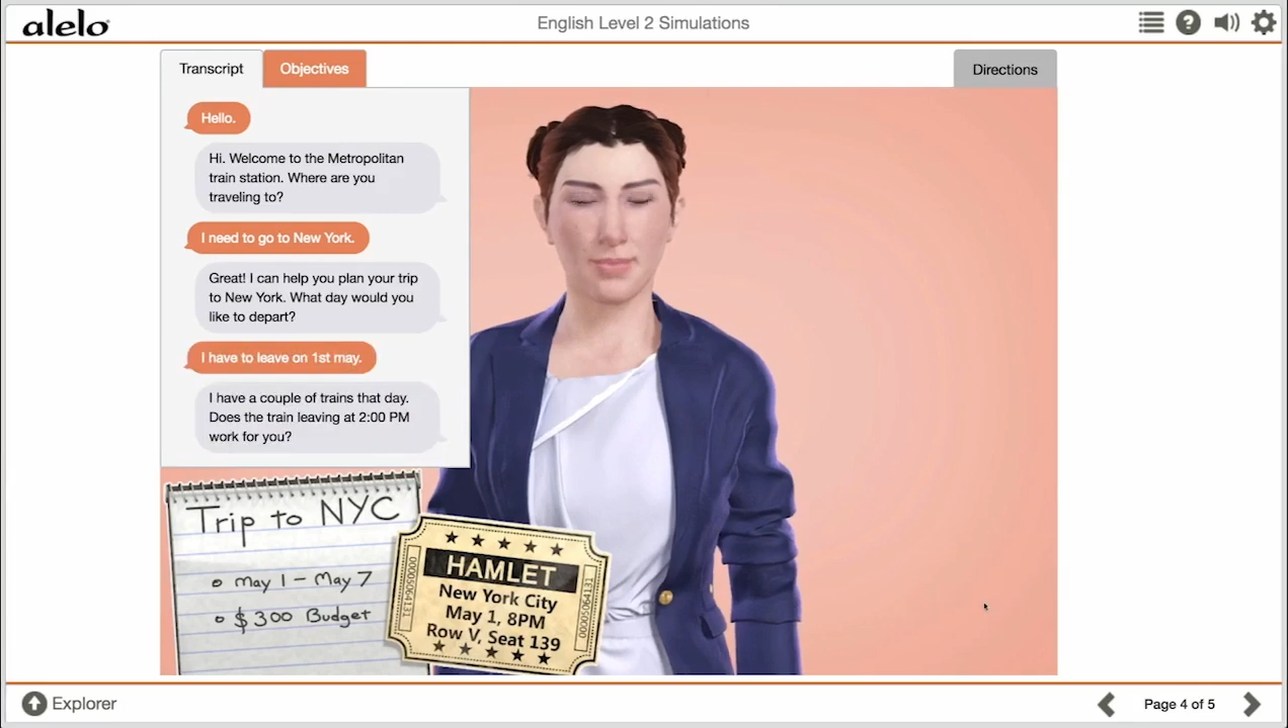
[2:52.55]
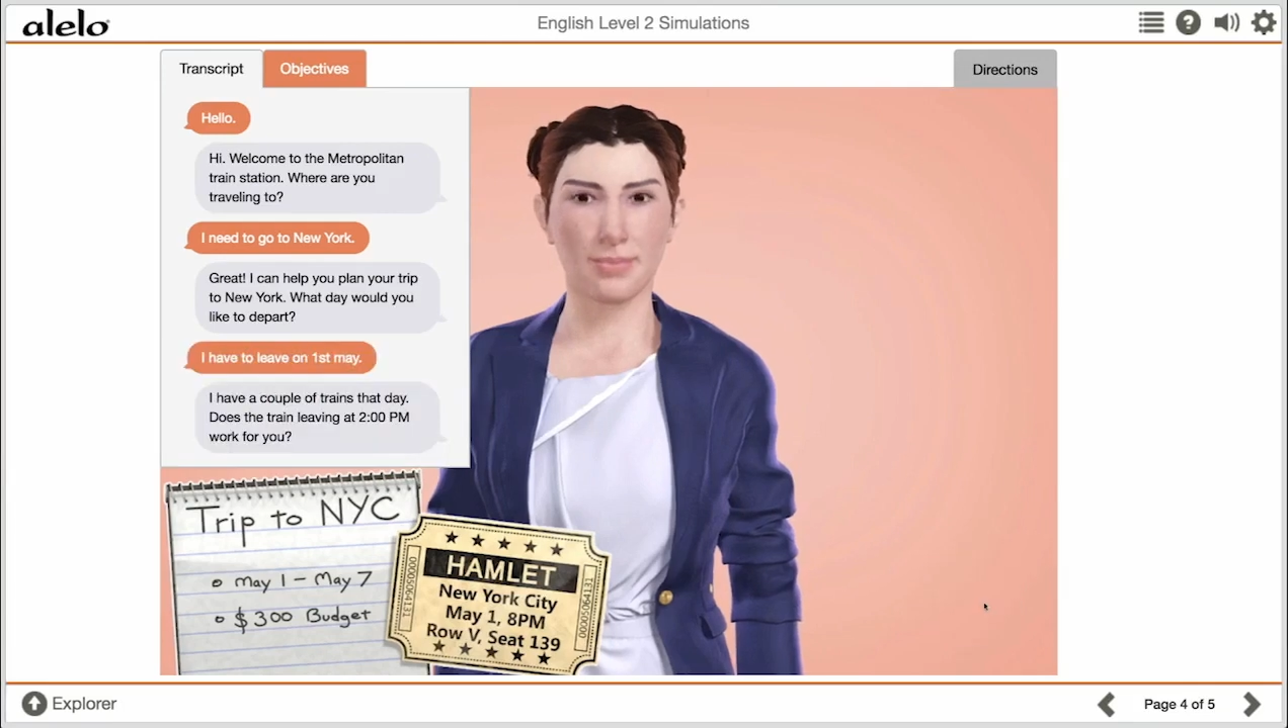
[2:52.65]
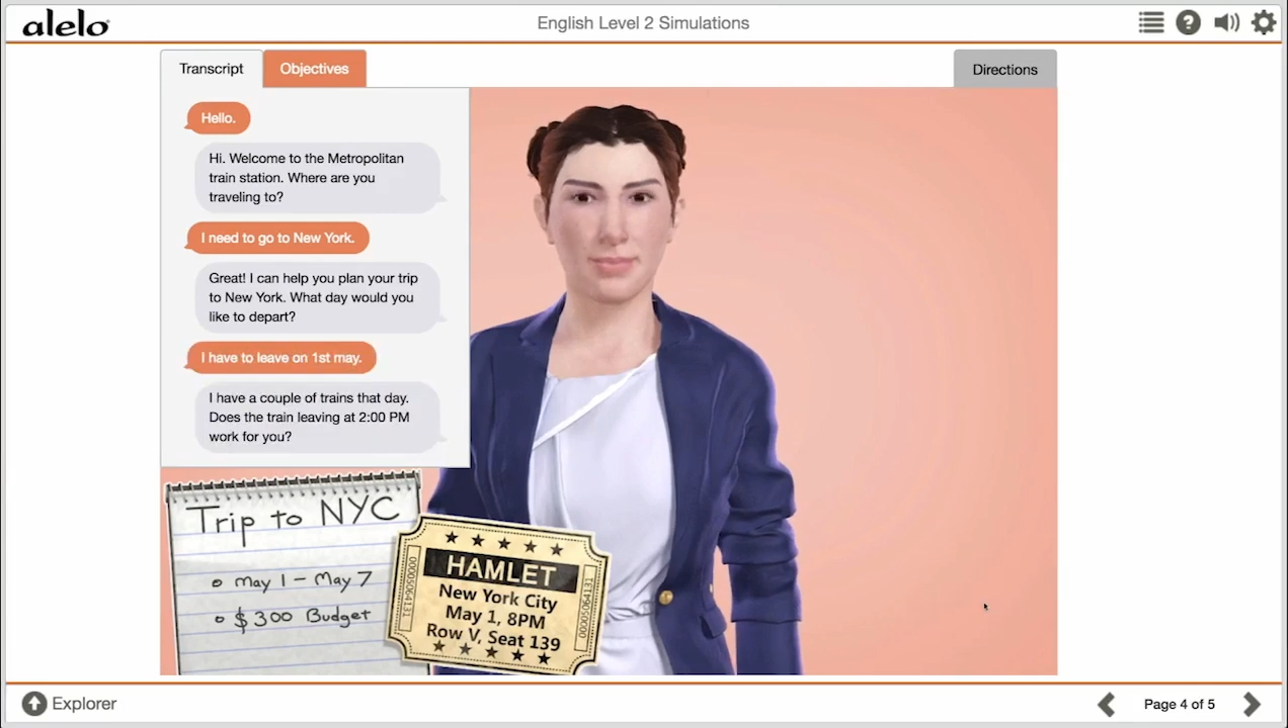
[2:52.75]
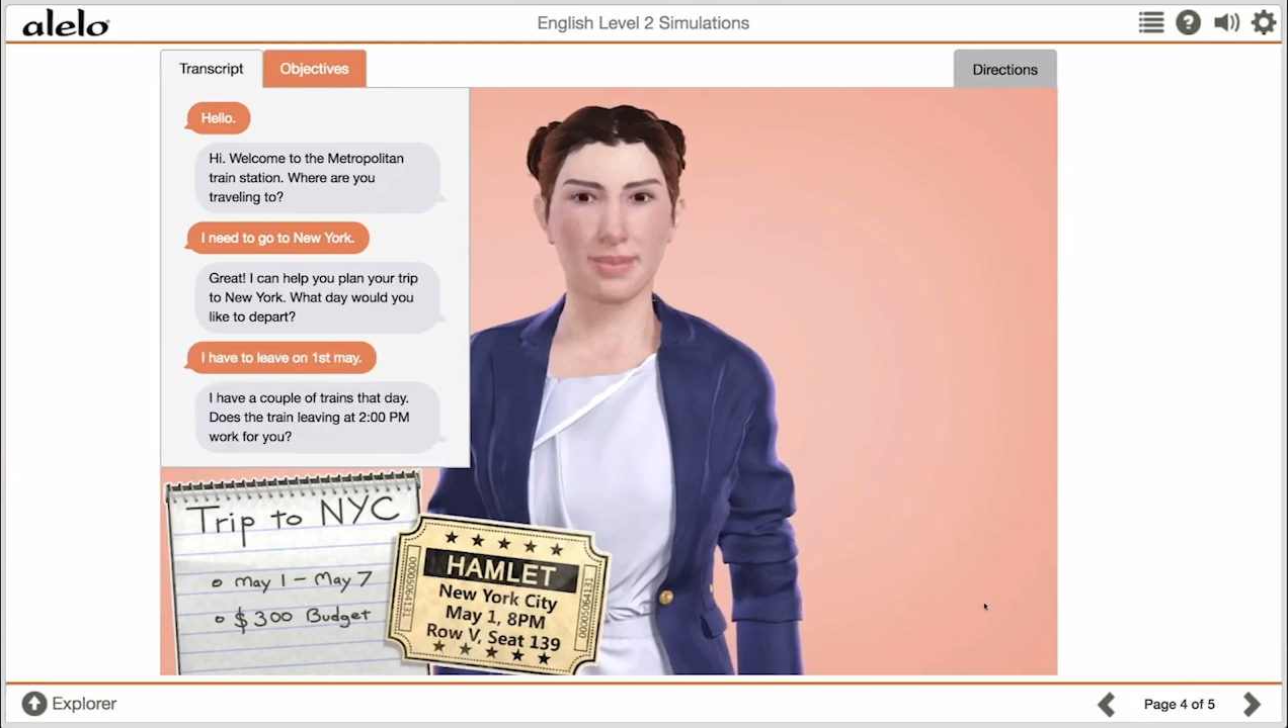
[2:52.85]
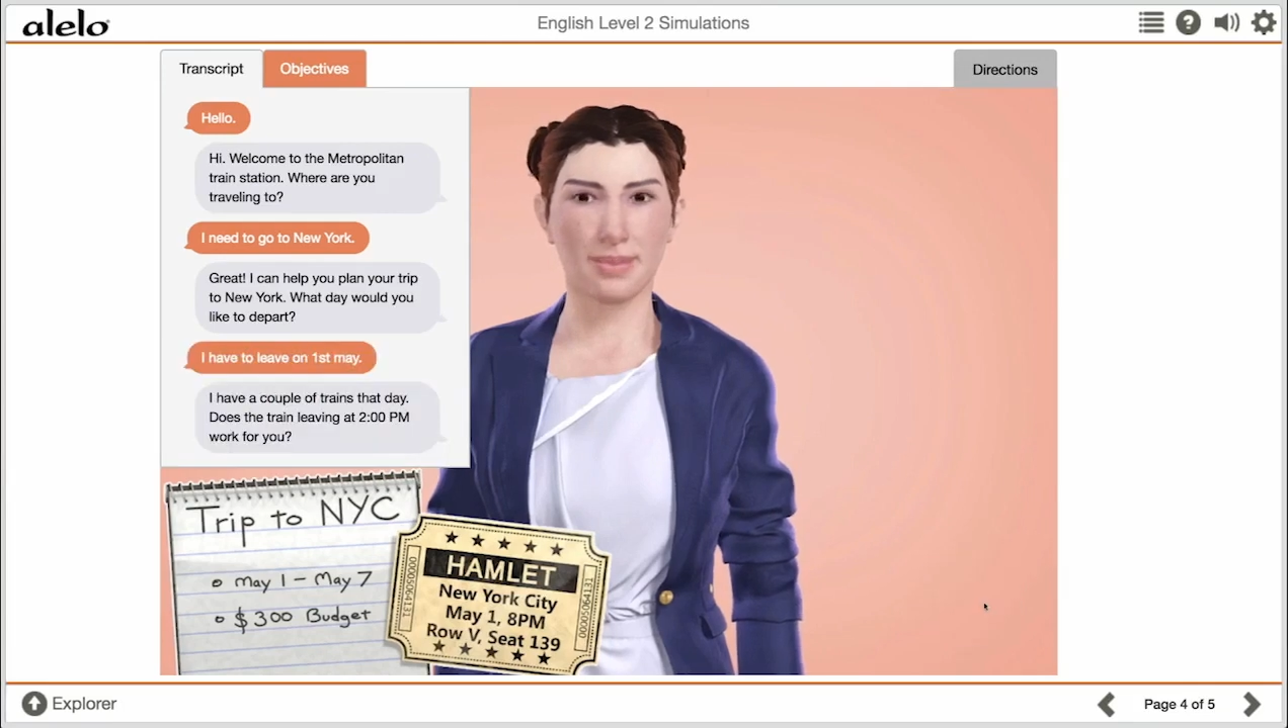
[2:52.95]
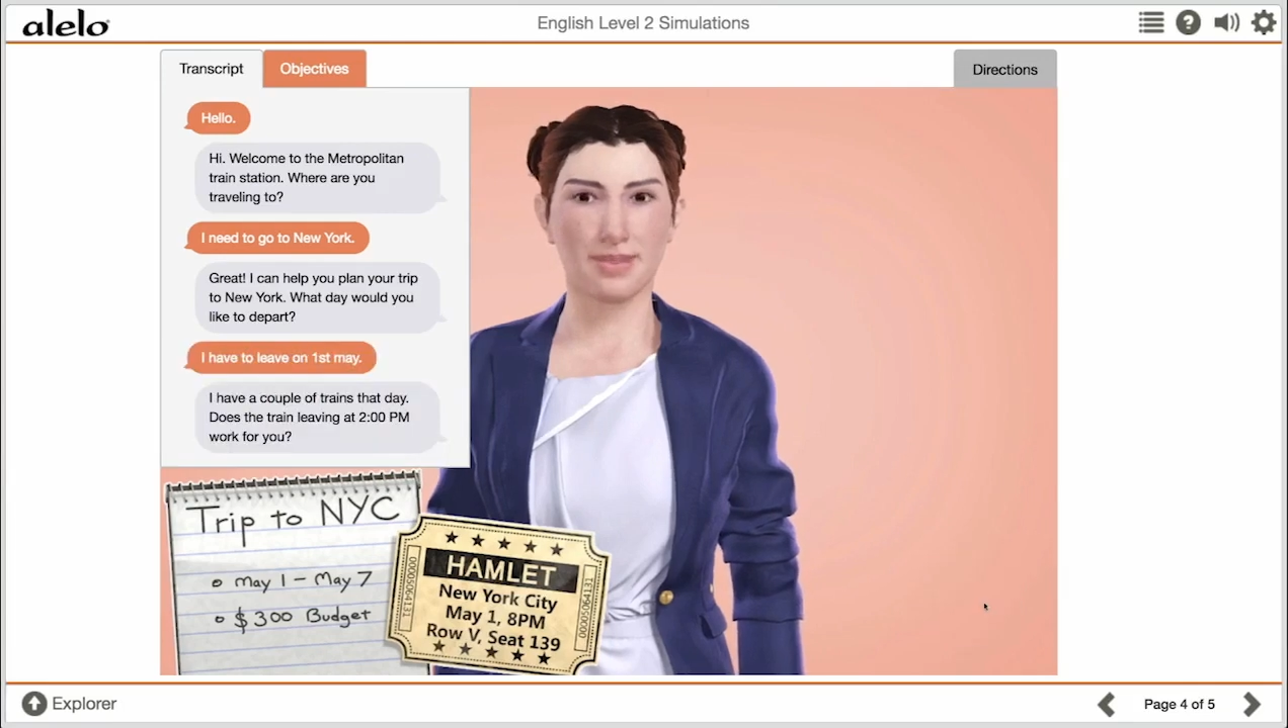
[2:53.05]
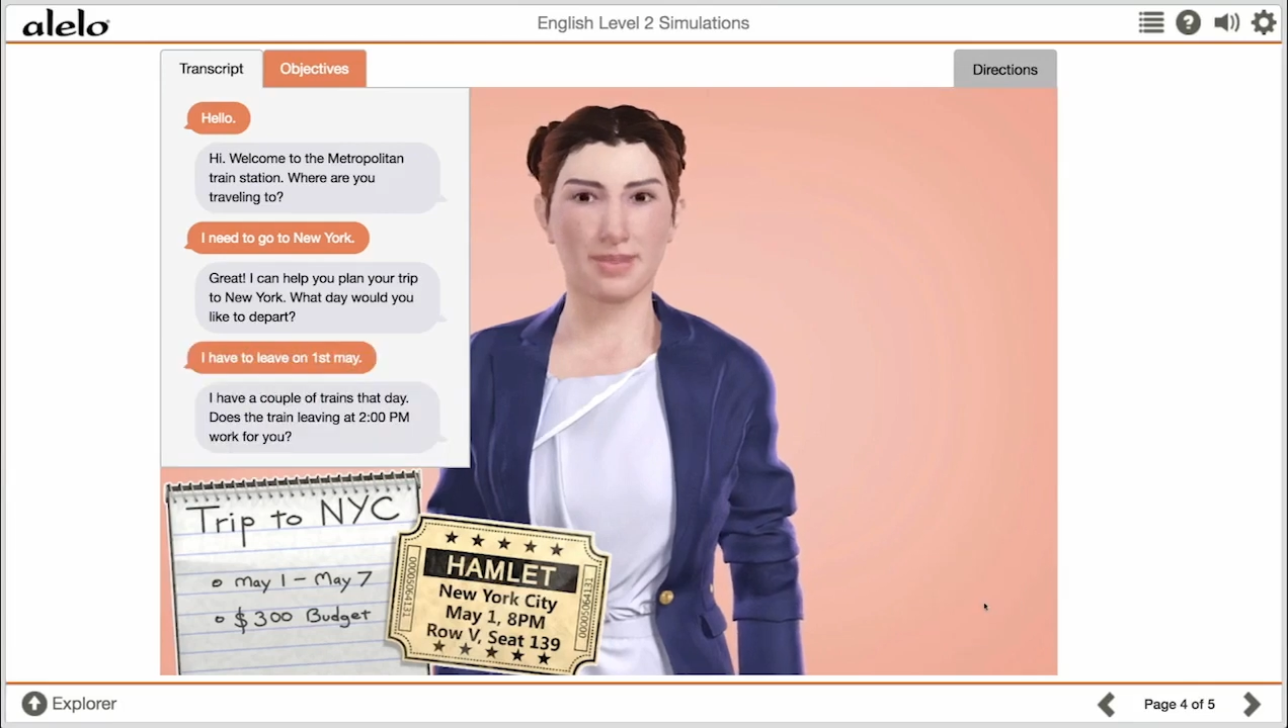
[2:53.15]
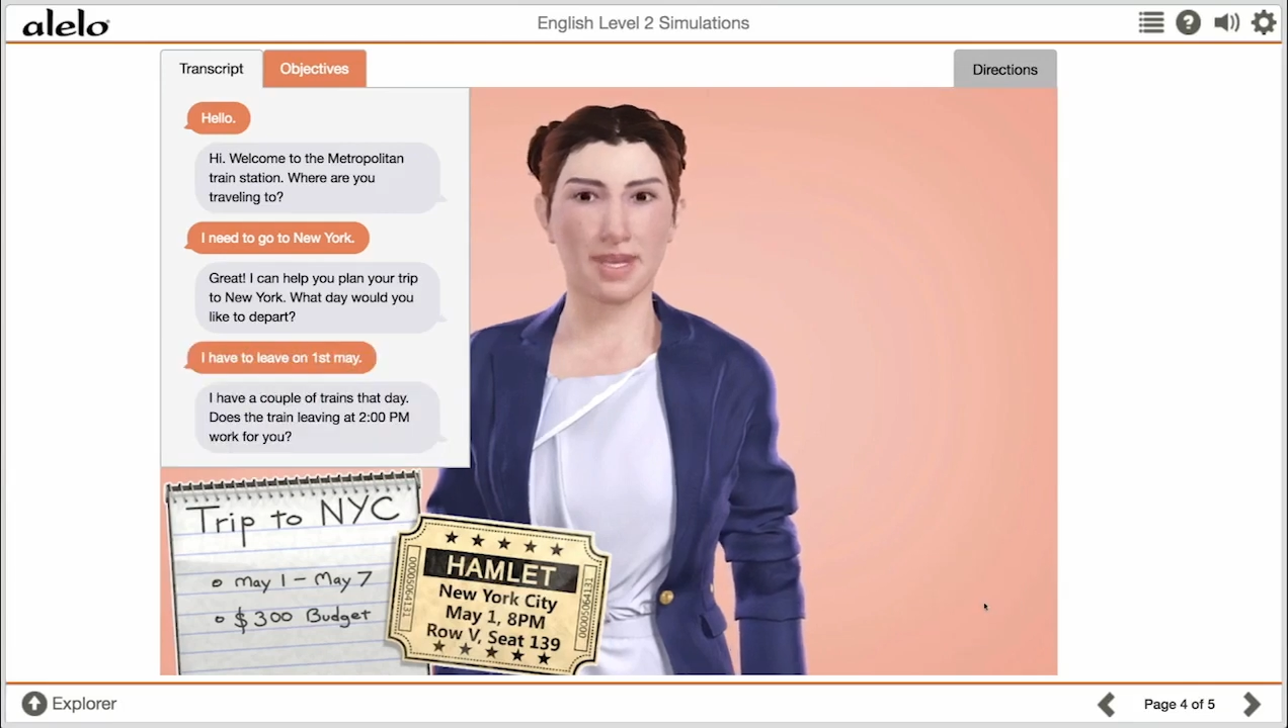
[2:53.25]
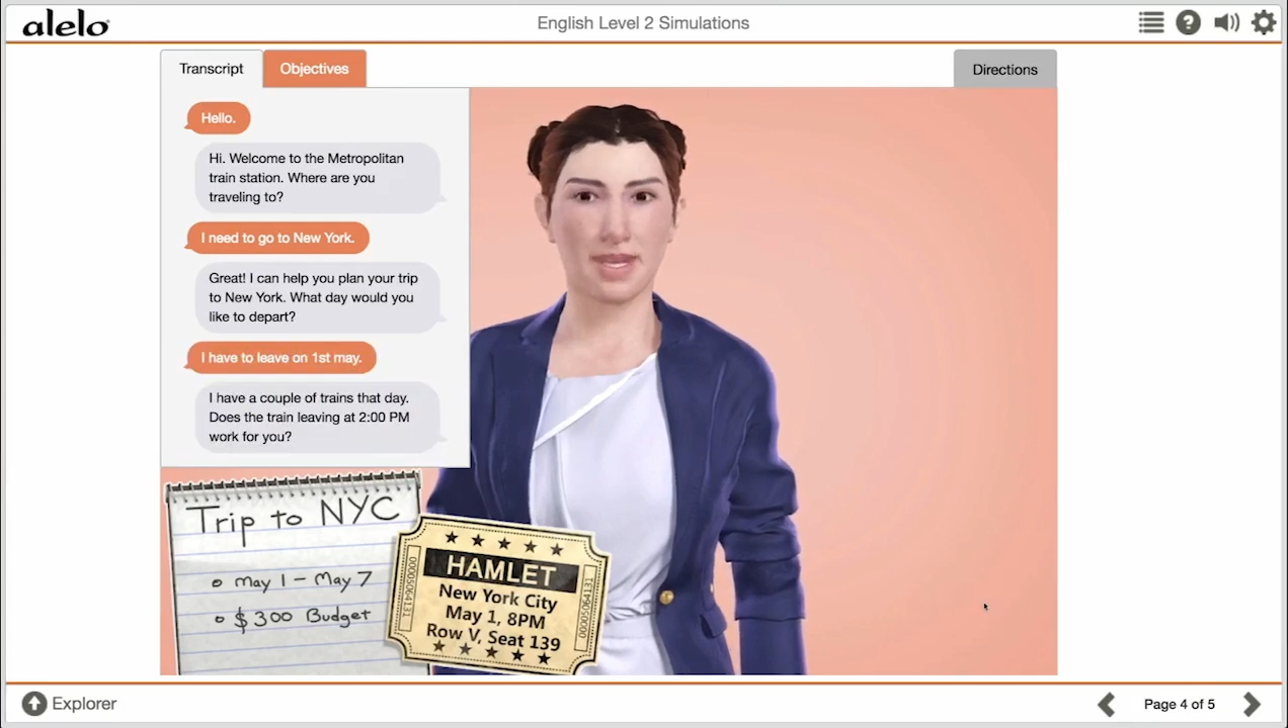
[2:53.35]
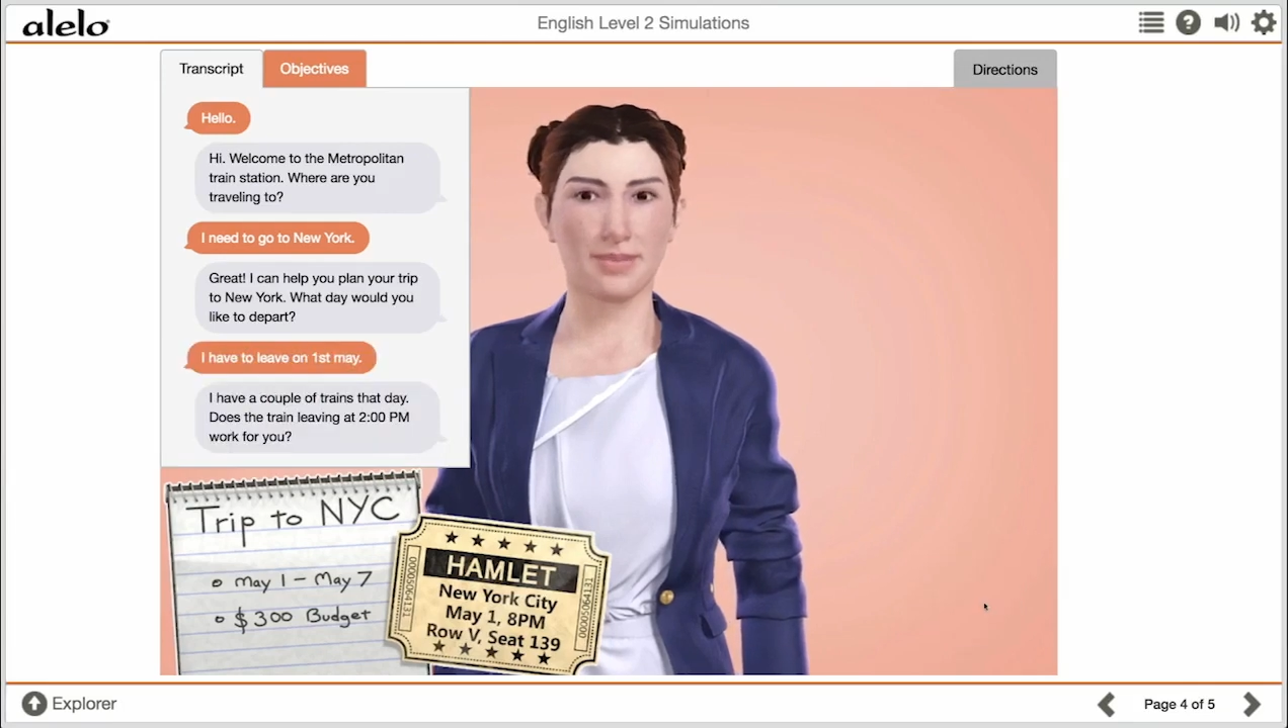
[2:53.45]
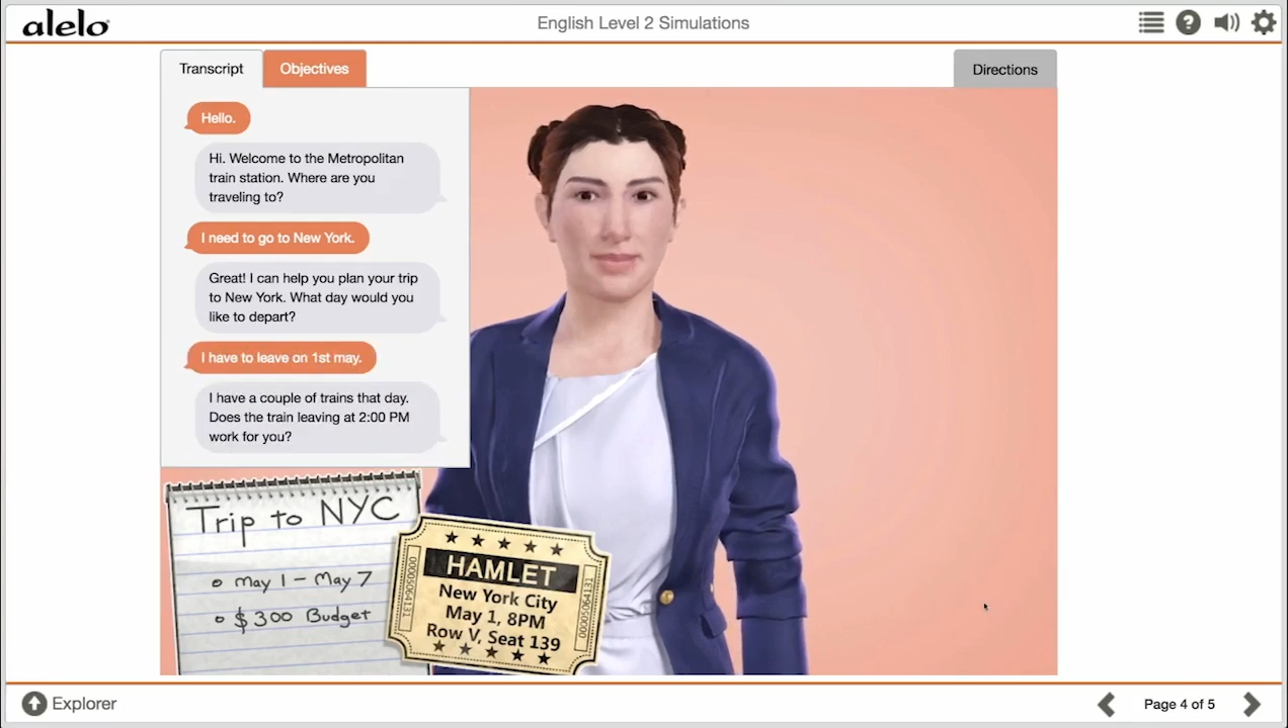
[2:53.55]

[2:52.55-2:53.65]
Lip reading: trains that day.